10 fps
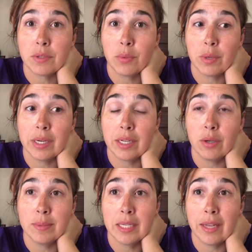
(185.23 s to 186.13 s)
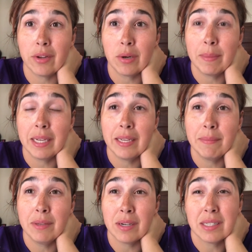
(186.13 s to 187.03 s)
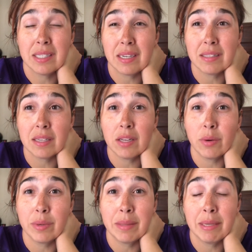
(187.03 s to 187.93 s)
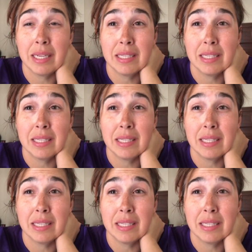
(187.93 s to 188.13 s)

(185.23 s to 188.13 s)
we're going to go up together. My youngest son is going to go with me.